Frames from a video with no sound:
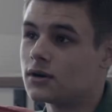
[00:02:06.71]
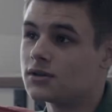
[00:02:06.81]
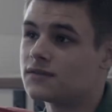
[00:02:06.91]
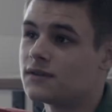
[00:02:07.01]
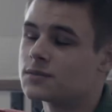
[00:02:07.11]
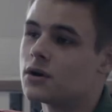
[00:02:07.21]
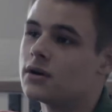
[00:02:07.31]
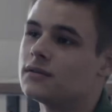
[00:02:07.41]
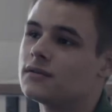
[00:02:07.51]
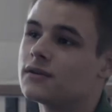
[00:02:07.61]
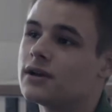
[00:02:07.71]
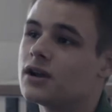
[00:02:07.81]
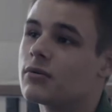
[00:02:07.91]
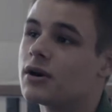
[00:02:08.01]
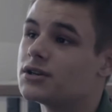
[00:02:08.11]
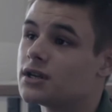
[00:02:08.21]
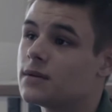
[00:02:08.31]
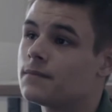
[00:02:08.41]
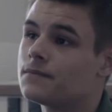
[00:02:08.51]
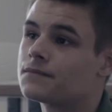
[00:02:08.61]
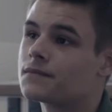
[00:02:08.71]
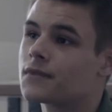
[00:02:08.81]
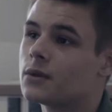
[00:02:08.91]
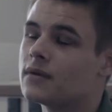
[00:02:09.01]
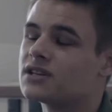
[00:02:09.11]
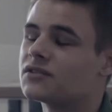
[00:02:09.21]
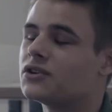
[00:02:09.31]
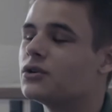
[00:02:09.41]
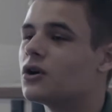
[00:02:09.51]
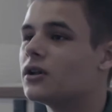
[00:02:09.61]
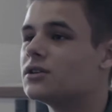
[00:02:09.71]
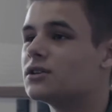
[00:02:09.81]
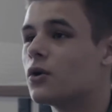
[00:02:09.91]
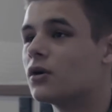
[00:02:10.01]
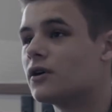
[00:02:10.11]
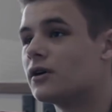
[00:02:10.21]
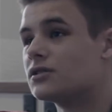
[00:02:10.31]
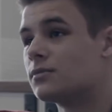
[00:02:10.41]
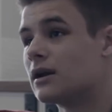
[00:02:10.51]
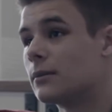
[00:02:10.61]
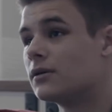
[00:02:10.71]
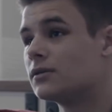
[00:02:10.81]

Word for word: just finished my 3-year apprenticeship with Suffolk New College and qualified as a plumber.